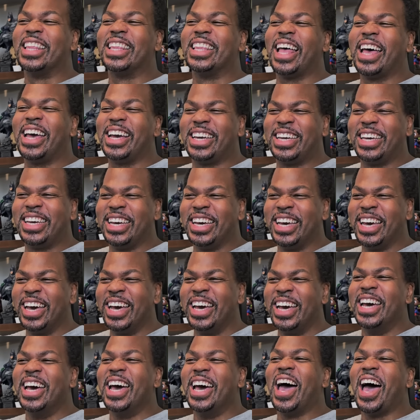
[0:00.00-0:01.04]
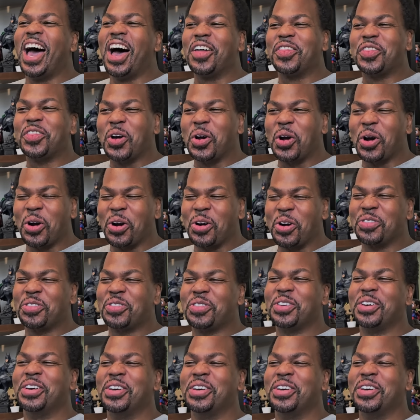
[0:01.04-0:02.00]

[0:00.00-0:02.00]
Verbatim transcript: like how the earth,